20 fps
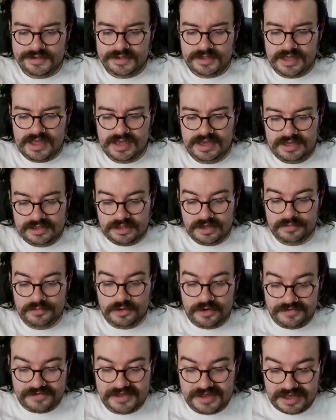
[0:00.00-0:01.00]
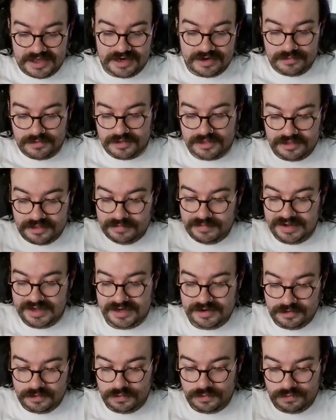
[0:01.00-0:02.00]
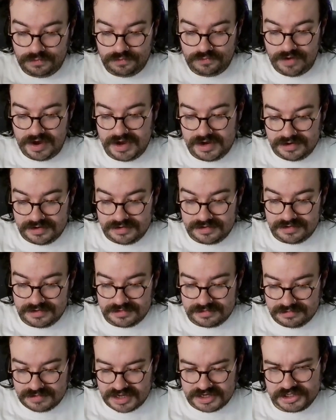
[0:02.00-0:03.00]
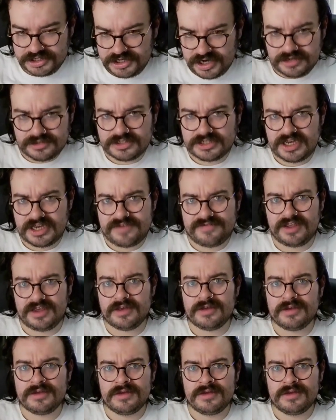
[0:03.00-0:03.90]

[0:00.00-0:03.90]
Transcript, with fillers: AEW have sided with the man who threatened his child's safety.